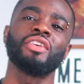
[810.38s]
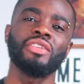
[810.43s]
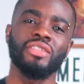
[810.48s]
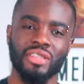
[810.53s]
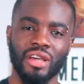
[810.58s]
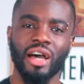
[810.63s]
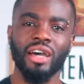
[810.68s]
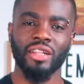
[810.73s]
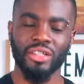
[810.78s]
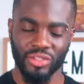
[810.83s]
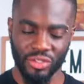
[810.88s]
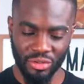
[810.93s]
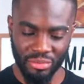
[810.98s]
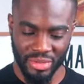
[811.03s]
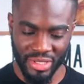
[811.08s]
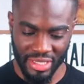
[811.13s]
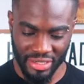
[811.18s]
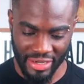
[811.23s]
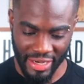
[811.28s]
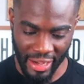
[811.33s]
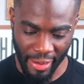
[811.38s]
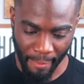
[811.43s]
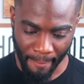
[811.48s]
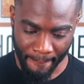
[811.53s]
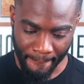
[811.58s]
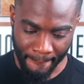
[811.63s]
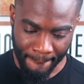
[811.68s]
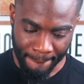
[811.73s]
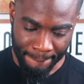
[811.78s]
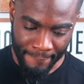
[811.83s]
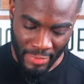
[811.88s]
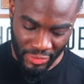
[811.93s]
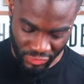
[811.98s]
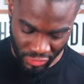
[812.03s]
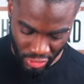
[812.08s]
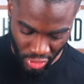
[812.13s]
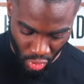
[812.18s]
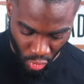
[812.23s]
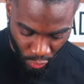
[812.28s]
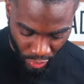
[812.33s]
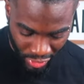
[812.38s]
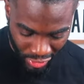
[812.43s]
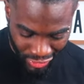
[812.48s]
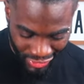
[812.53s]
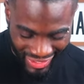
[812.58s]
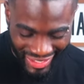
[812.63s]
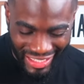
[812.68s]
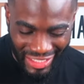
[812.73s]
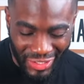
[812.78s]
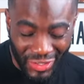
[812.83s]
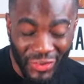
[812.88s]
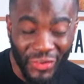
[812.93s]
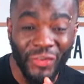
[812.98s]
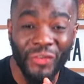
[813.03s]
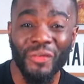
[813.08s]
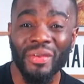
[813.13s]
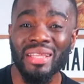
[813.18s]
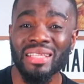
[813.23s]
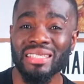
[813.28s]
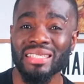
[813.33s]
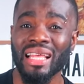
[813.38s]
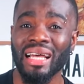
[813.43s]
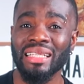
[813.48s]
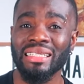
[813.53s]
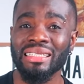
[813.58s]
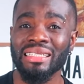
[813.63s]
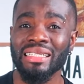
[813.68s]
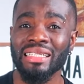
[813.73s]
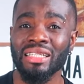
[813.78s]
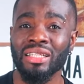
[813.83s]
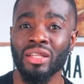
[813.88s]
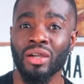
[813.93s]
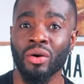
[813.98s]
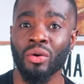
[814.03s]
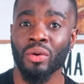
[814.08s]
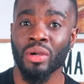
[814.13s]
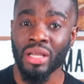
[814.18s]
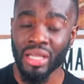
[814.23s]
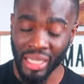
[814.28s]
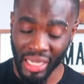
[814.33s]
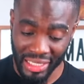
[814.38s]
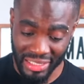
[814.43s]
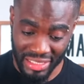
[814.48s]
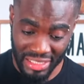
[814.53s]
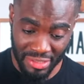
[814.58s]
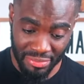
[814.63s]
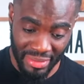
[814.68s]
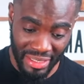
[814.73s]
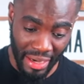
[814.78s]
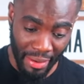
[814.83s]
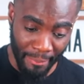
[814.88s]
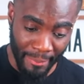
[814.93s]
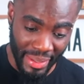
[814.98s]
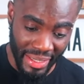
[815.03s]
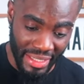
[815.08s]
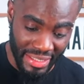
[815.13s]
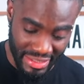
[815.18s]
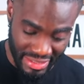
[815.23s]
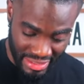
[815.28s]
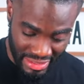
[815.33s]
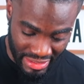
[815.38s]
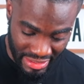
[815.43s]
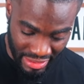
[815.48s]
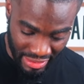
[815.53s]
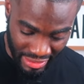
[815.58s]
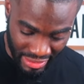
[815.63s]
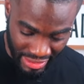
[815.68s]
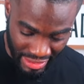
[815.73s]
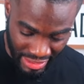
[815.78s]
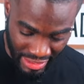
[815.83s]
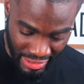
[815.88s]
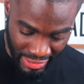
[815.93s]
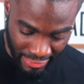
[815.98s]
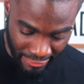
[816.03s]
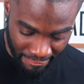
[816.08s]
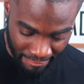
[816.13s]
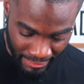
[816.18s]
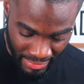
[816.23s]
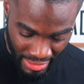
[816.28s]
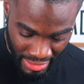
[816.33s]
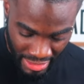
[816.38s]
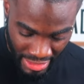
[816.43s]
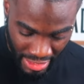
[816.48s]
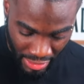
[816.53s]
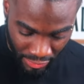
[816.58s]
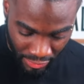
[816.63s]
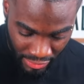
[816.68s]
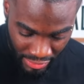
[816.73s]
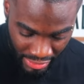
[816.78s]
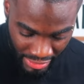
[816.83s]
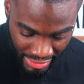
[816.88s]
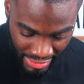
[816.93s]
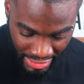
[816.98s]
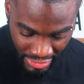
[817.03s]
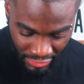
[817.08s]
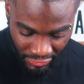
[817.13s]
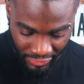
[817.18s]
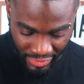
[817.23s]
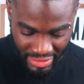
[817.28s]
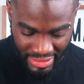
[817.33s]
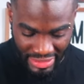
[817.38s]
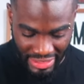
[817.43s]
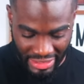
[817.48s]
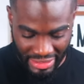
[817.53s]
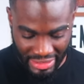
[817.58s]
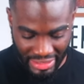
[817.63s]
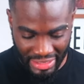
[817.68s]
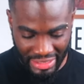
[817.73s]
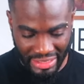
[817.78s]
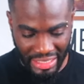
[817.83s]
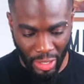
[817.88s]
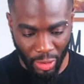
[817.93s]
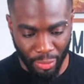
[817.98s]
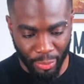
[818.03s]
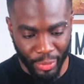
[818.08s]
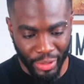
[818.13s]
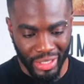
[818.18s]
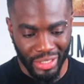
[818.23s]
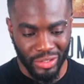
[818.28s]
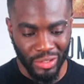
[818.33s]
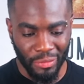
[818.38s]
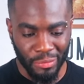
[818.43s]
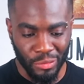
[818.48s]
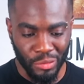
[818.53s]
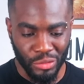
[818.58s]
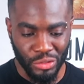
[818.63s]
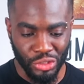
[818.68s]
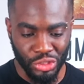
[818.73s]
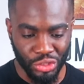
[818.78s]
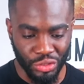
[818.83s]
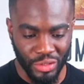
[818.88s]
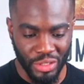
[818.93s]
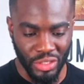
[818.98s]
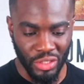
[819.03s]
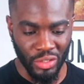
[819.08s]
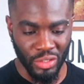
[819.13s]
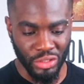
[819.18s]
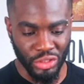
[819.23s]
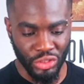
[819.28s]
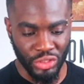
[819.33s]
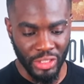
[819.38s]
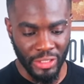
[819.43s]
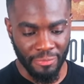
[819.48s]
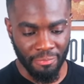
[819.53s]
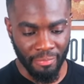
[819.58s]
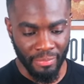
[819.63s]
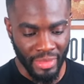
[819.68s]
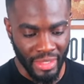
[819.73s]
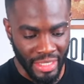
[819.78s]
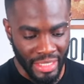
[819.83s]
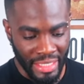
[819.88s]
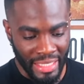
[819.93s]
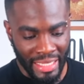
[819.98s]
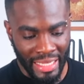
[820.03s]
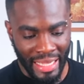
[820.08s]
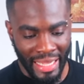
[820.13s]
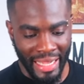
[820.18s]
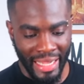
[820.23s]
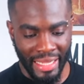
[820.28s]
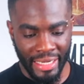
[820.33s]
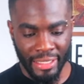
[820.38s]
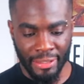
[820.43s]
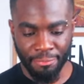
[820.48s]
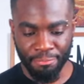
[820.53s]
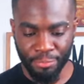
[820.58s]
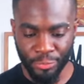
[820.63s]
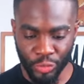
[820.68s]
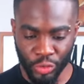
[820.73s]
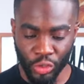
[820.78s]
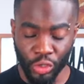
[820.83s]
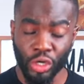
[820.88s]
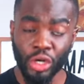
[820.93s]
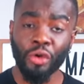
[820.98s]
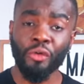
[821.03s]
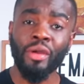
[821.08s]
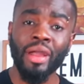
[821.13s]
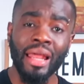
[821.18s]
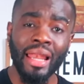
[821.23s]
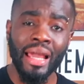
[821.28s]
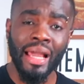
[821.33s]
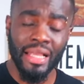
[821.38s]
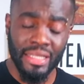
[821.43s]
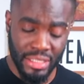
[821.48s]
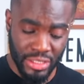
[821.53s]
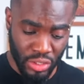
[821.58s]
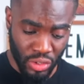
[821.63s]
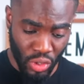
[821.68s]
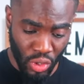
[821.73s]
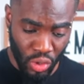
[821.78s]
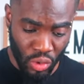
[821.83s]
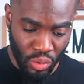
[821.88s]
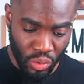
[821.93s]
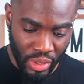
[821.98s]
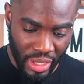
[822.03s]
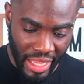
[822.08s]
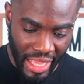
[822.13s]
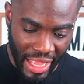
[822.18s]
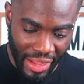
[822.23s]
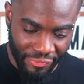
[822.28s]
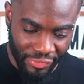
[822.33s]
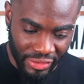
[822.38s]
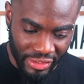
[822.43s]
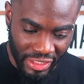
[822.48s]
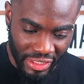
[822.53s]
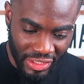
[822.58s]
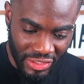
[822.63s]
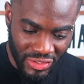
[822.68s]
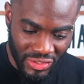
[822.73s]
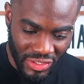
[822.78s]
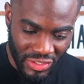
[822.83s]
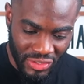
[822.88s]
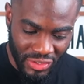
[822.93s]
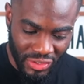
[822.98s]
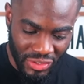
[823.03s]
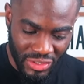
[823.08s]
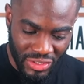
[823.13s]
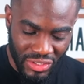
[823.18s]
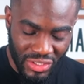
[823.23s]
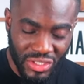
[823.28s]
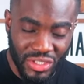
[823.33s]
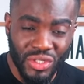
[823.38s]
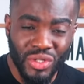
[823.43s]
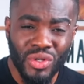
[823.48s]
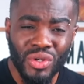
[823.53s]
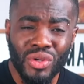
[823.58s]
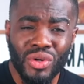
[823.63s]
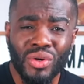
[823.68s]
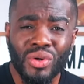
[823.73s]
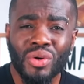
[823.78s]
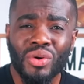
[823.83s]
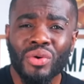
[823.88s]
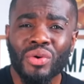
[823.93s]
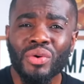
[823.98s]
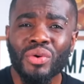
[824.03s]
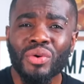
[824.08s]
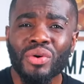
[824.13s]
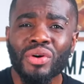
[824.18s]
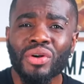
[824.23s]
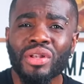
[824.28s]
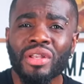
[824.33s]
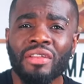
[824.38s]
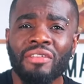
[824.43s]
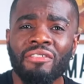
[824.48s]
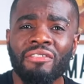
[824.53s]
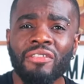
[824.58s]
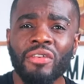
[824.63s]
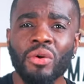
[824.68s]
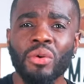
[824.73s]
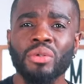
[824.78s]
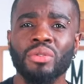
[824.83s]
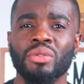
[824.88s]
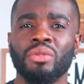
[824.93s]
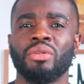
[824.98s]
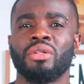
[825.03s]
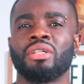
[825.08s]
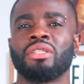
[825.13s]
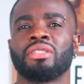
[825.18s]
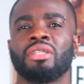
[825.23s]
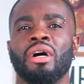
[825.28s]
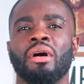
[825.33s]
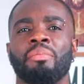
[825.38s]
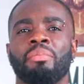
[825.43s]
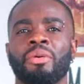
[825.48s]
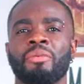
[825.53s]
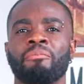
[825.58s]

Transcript: you saw the thumbnail, right? So now we're gonna increase that heat now, because it's been a minute since they're in there. I'm gonna increase that heat. I'll bring it up to 300, and you're gonna realize how everything is just gonna slowly float to the top.